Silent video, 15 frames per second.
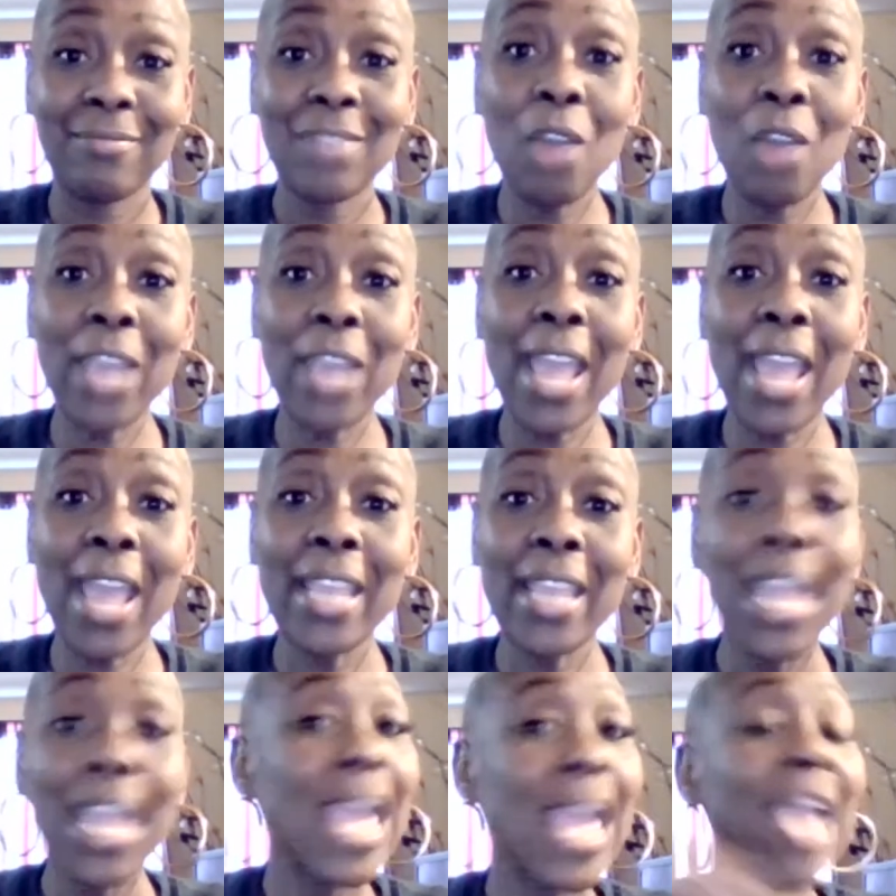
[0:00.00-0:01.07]
Okay?
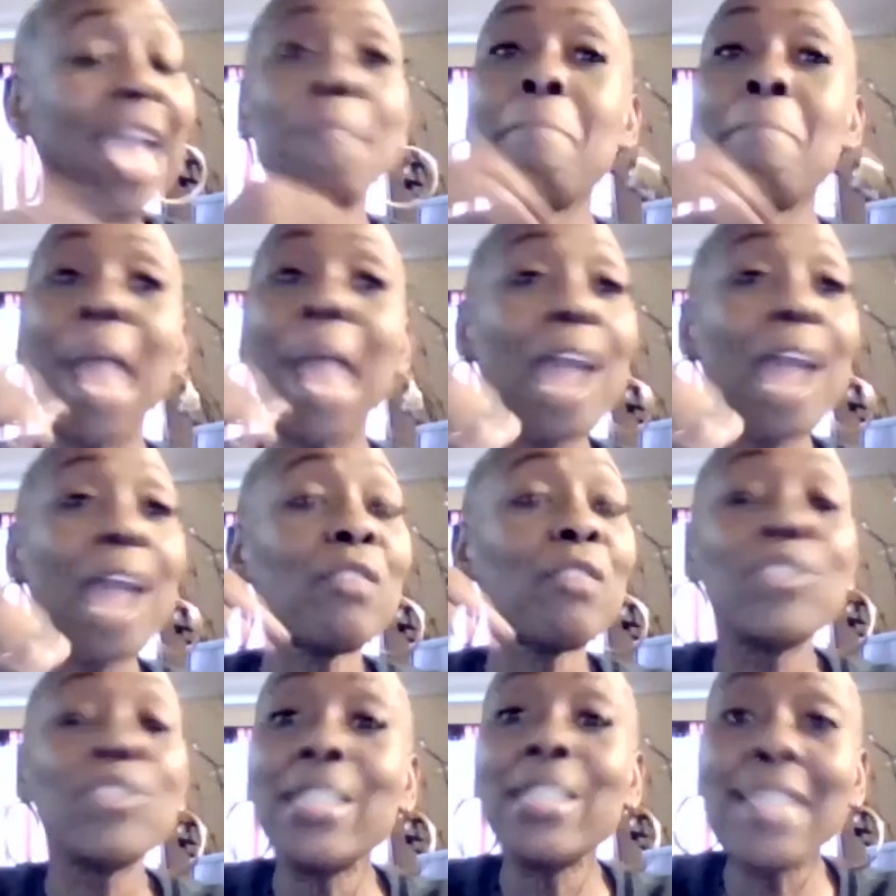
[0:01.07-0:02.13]
It matters
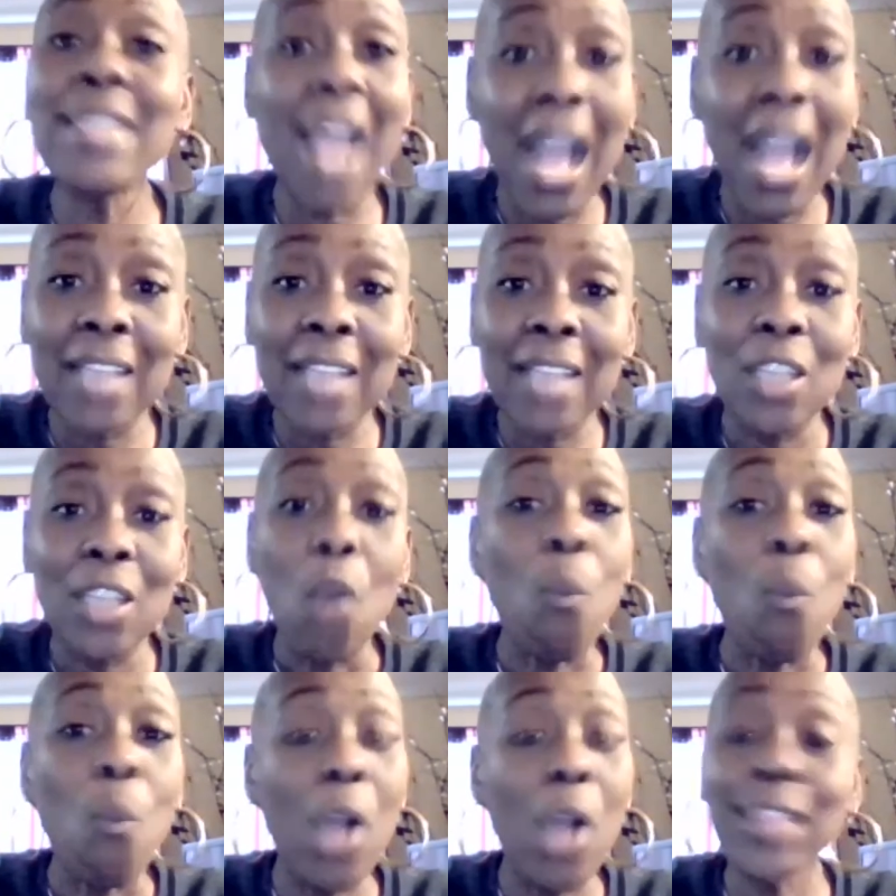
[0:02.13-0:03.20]
not
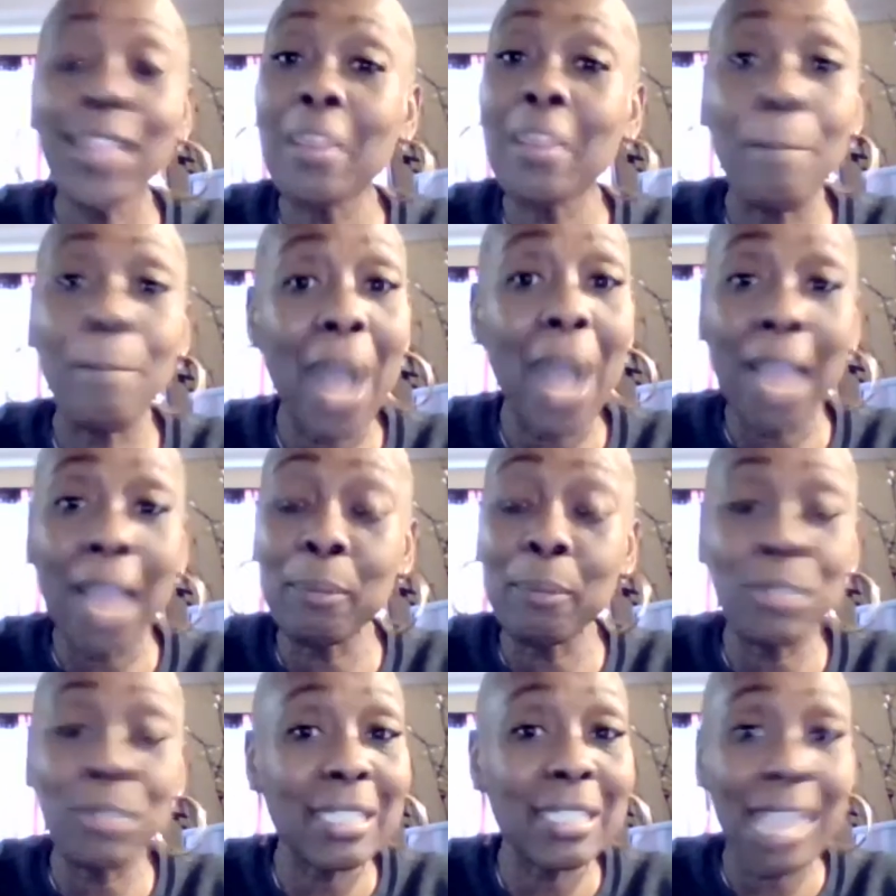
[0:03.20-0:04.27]
what the Bible
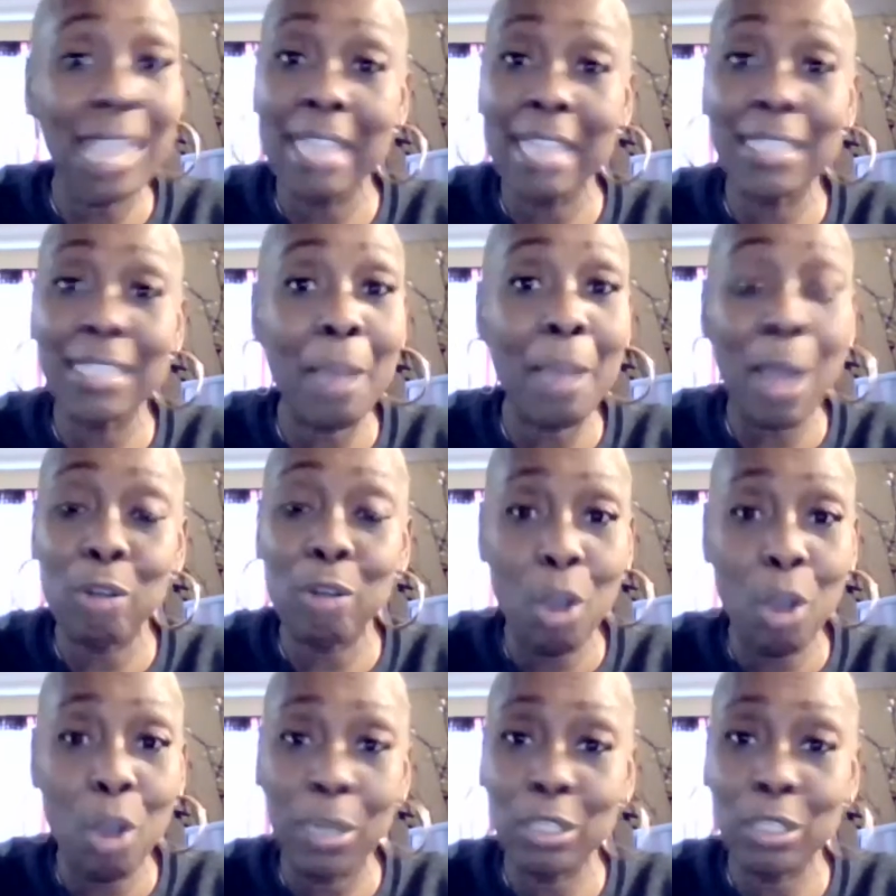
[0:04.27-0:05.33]
states about
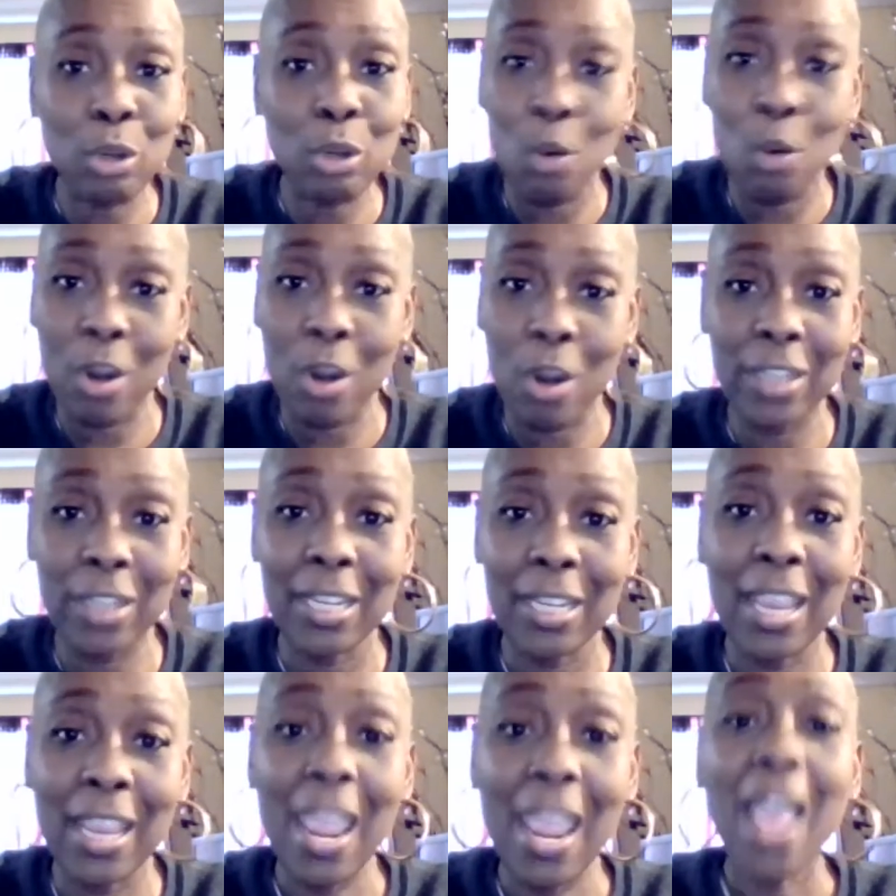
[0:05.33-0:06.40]
going to court.
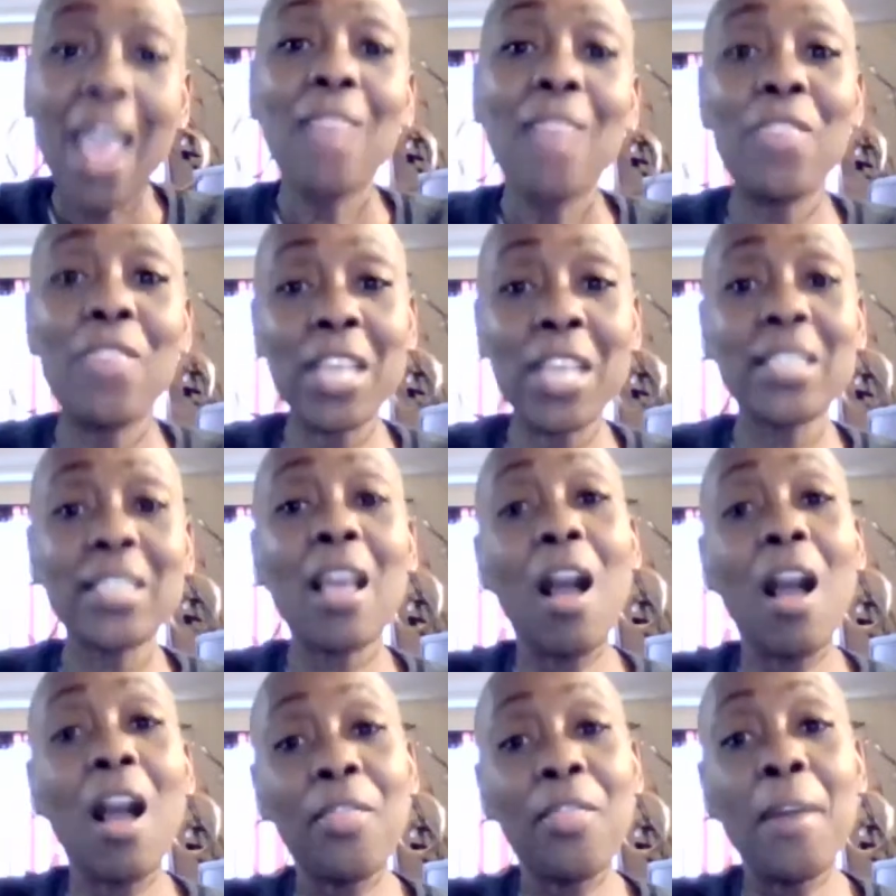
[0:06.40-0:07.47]
This
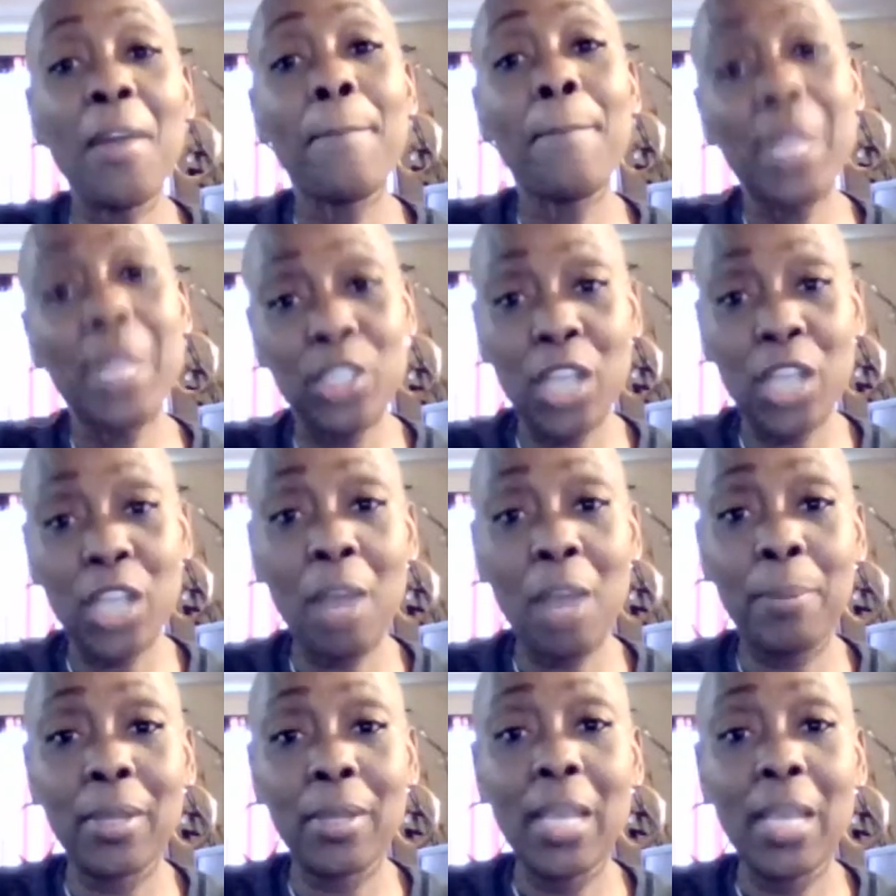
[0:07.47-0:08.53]
other bishop
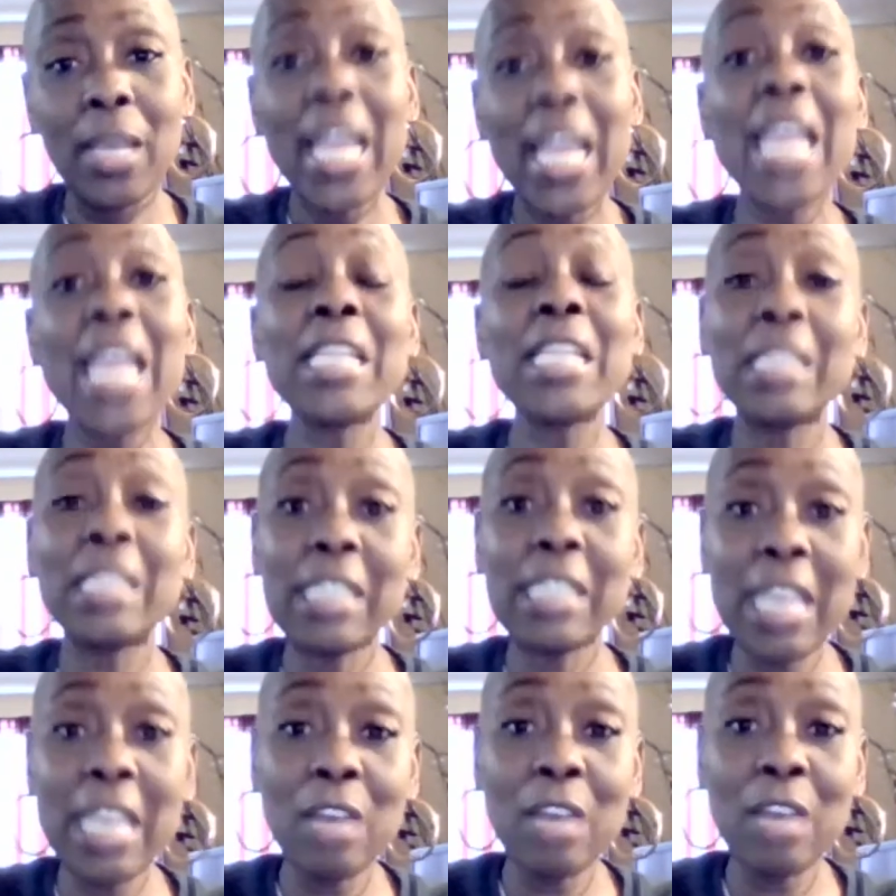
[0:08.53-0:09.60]
is
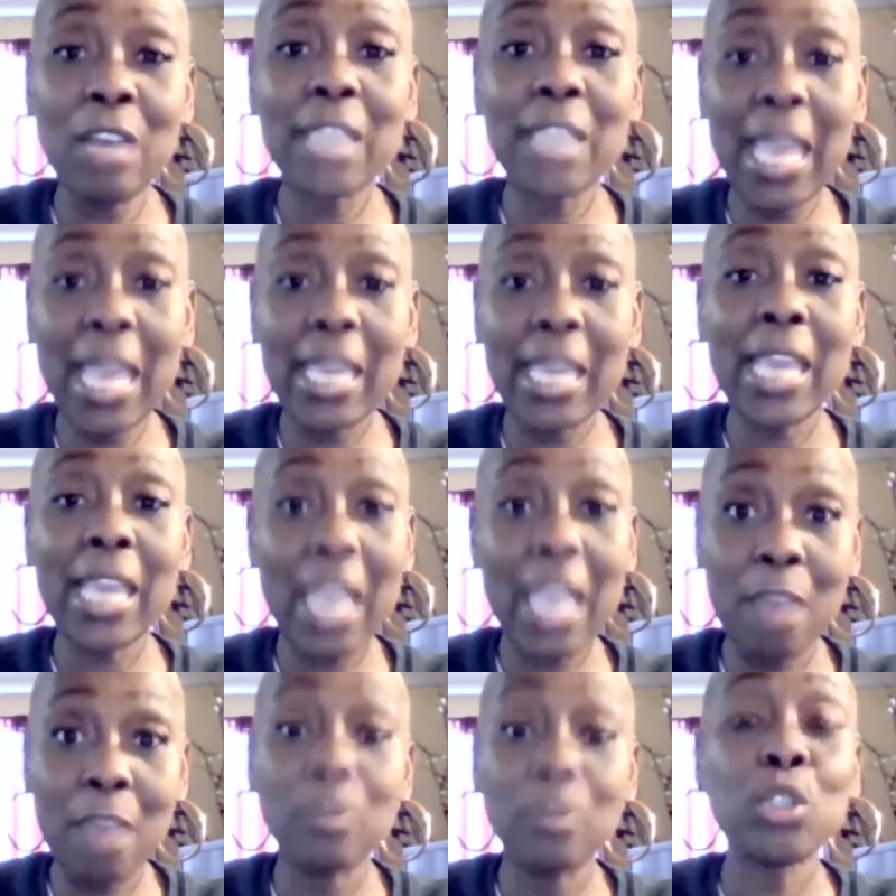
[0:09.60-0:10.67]
still taking
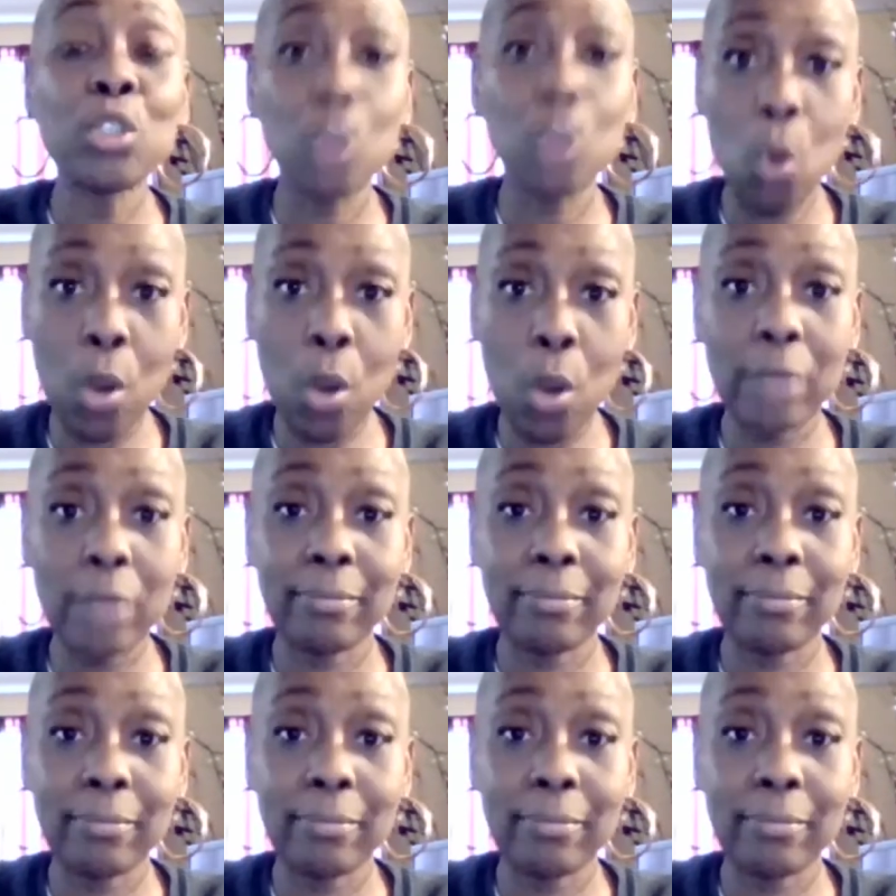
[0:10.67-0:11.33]
him to court.